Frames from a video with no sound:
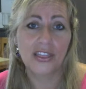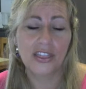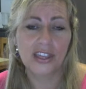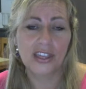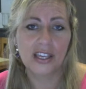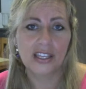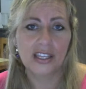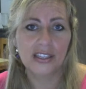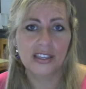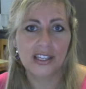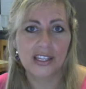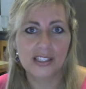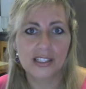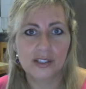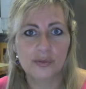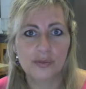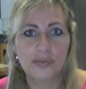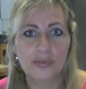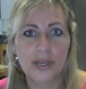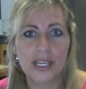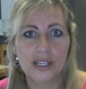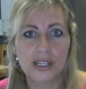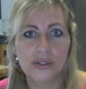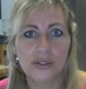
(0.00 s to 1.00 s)
think that
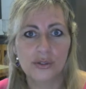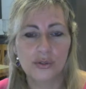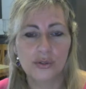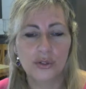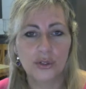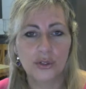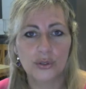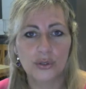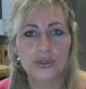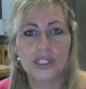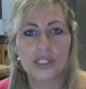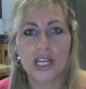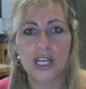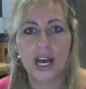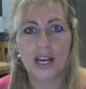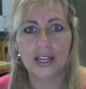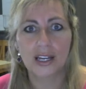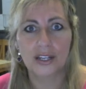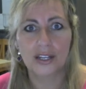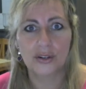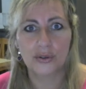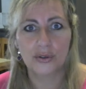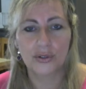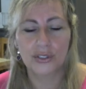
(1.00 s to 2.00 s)
speaks to your
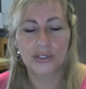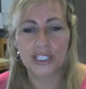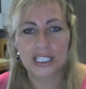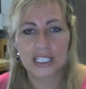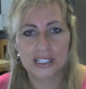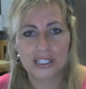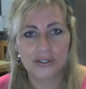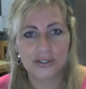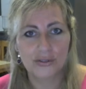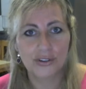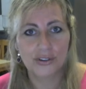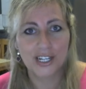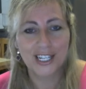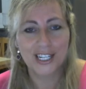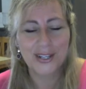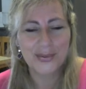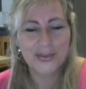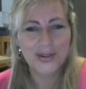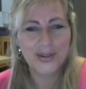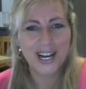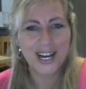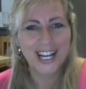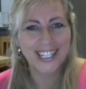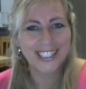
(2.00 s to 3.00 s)
target audience really
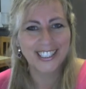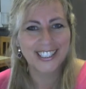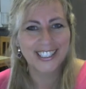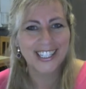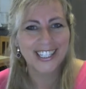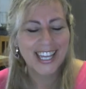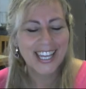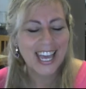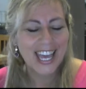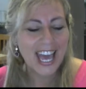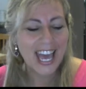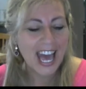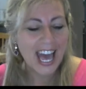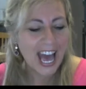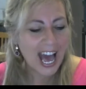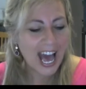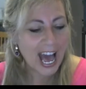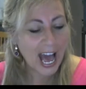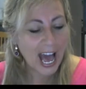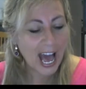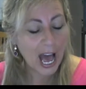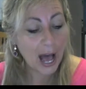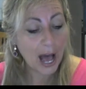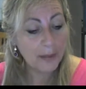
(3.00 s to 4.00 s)
well.
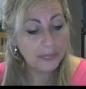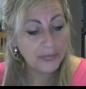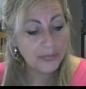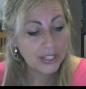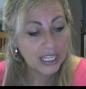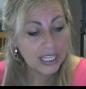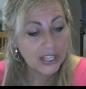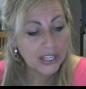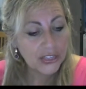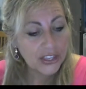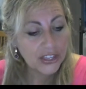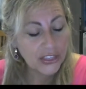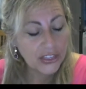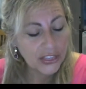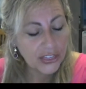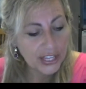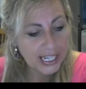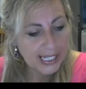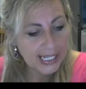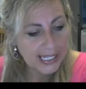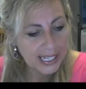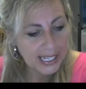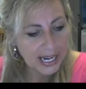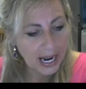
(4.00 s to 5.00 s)
The
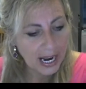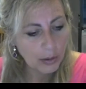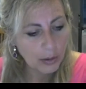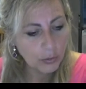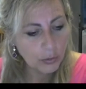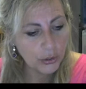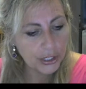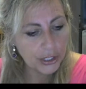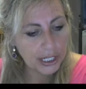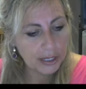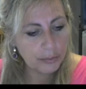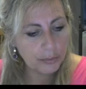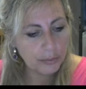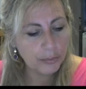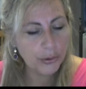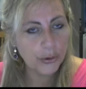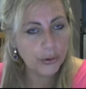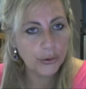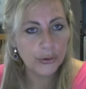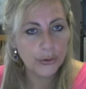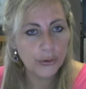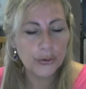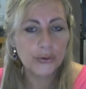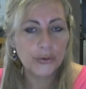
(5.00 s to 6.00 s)
things that I would
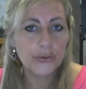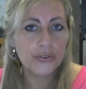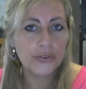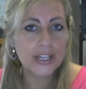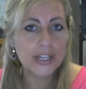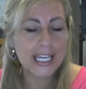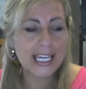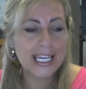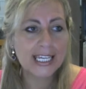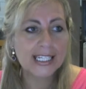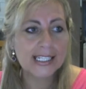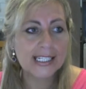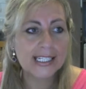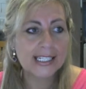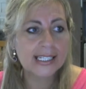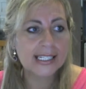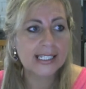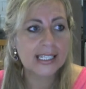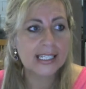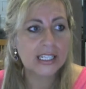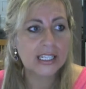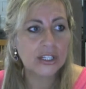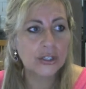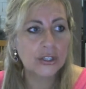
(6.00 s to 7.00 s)
improve
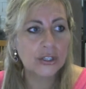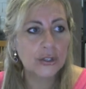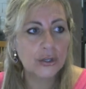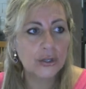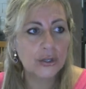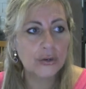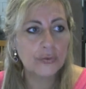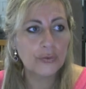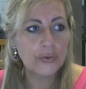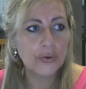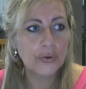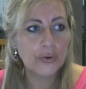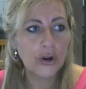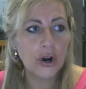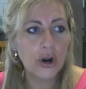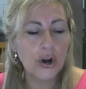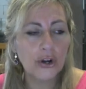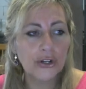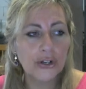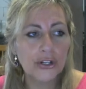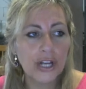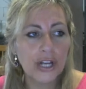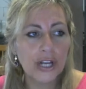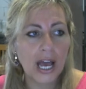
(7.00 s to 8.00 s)
is you've
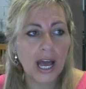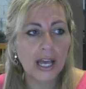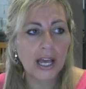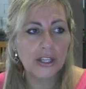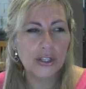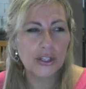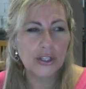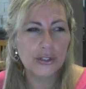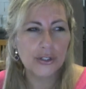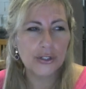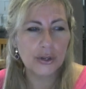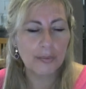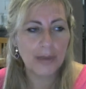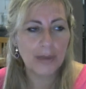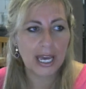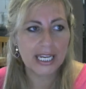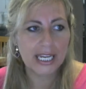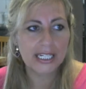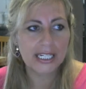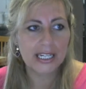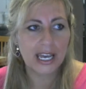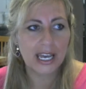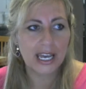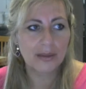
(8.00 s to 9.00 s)
got your
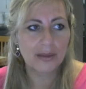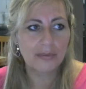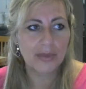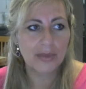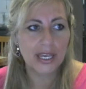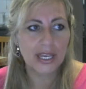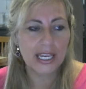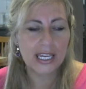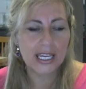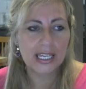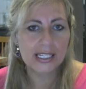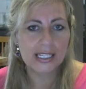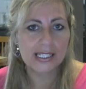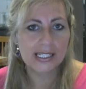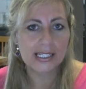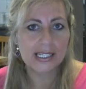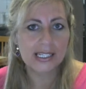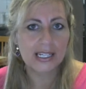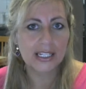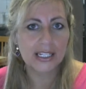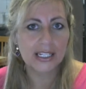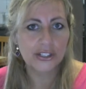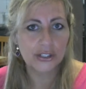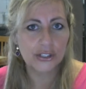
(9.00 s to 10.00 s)
domain name
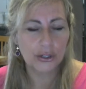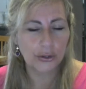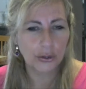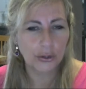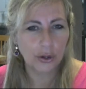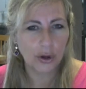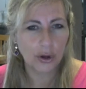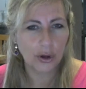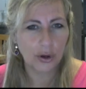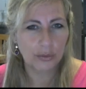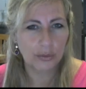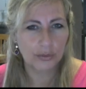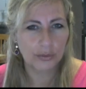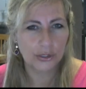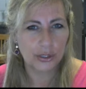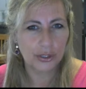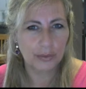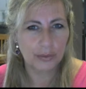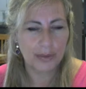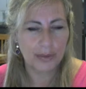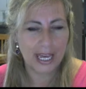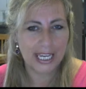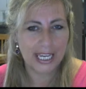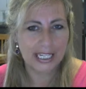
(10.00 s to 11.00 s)
is a .com
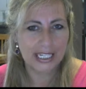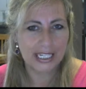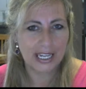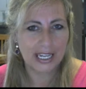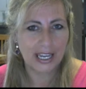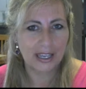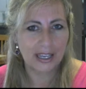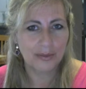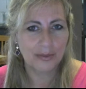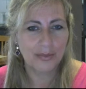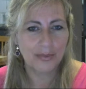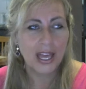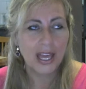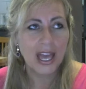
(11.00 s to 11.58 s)
domain name,